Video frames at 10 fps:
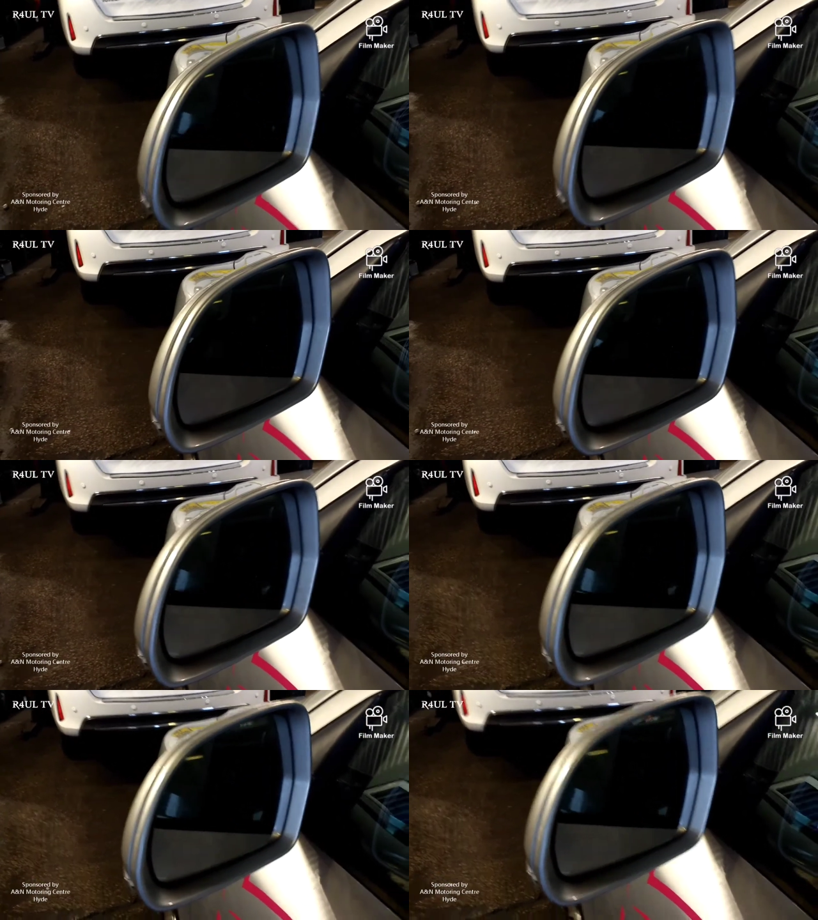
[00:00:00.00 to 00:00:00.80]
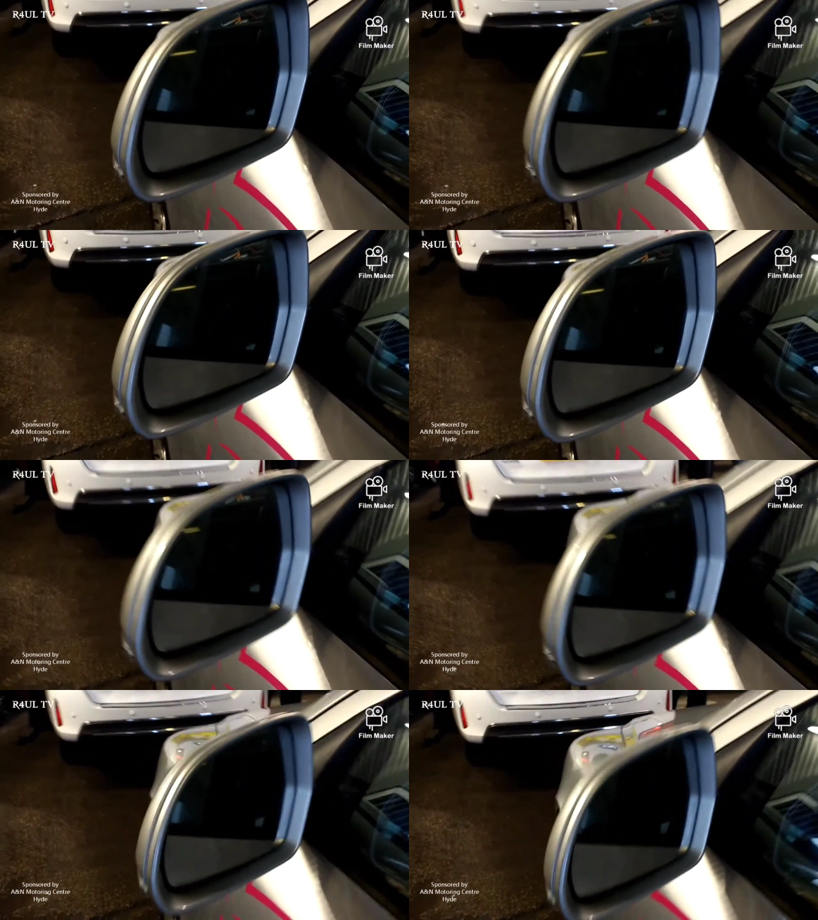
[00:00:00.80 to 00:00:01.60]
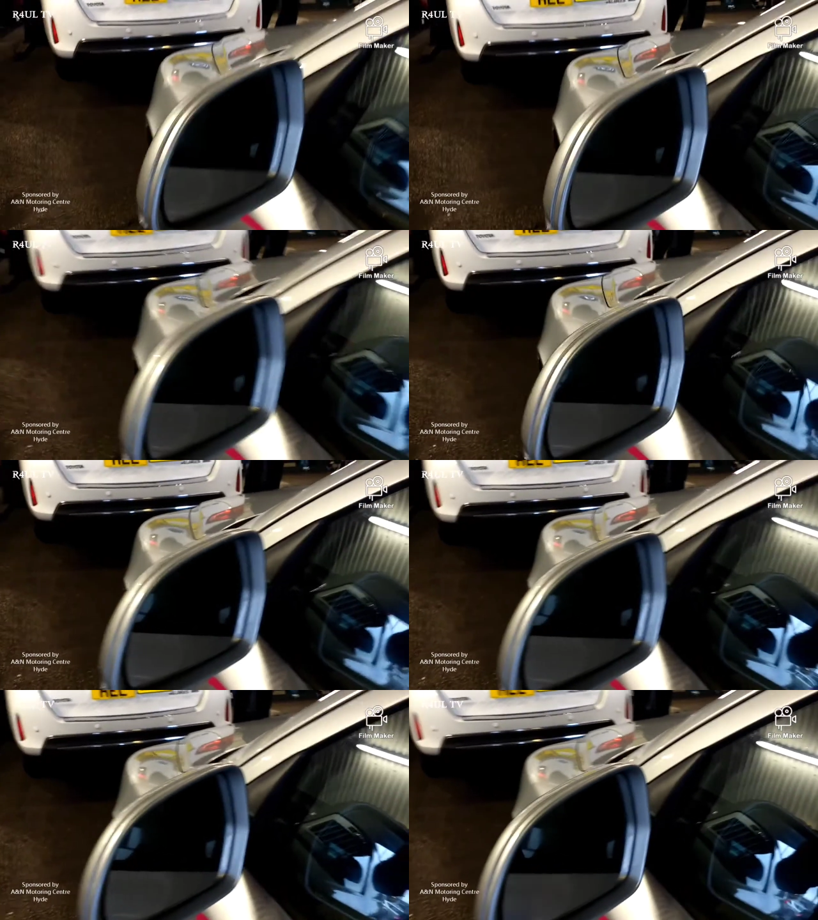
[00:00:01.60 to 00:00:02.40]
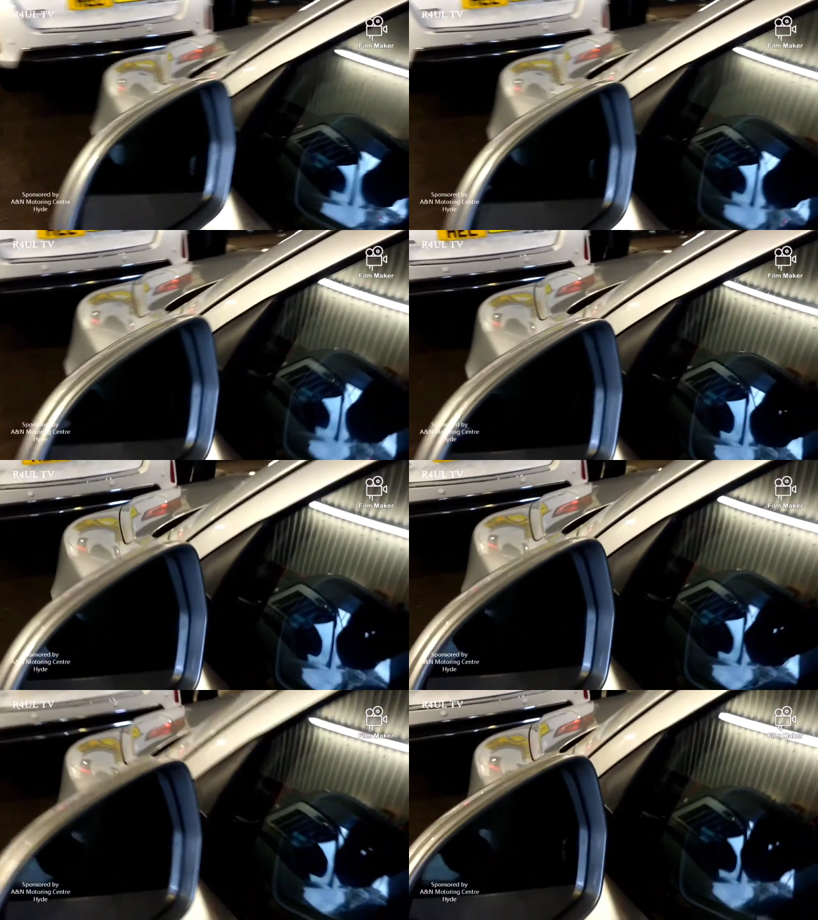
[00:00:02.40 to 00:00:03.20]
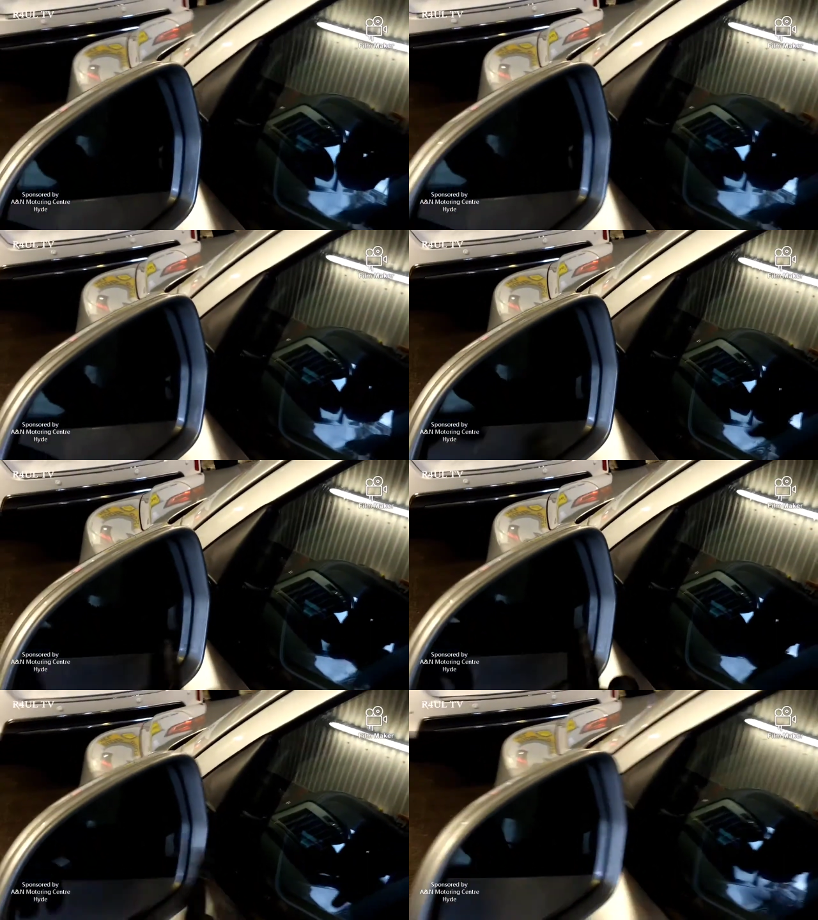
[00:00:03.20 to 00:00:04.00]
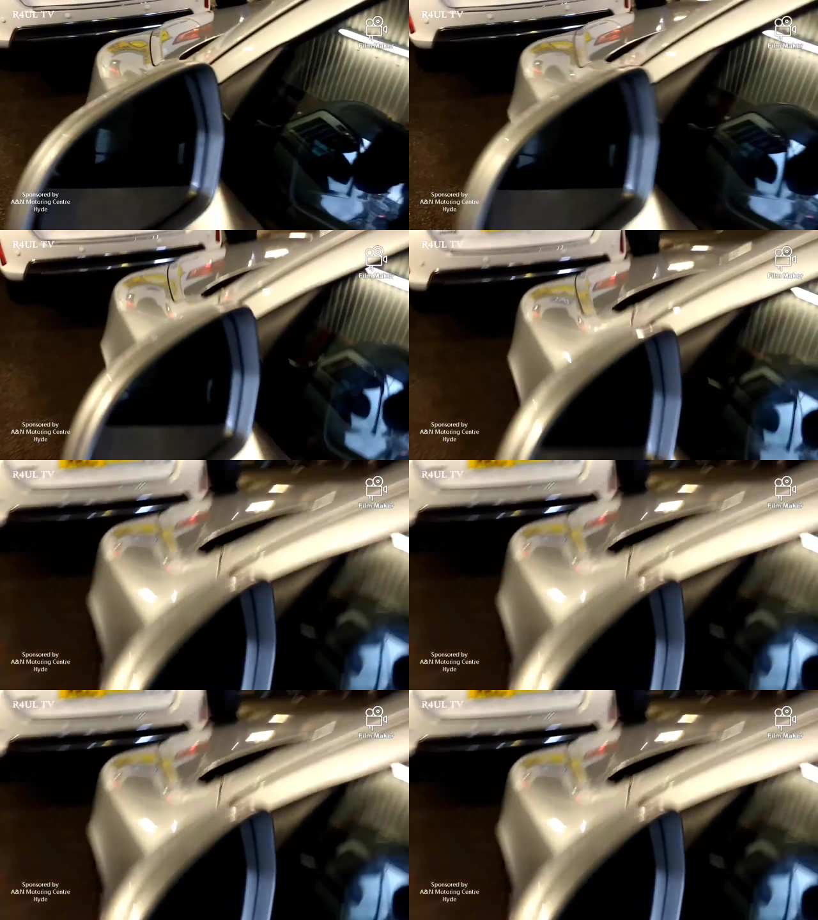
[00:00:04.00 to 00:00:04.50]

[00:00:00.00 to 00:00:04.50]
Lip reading: [unreadable: no face in view]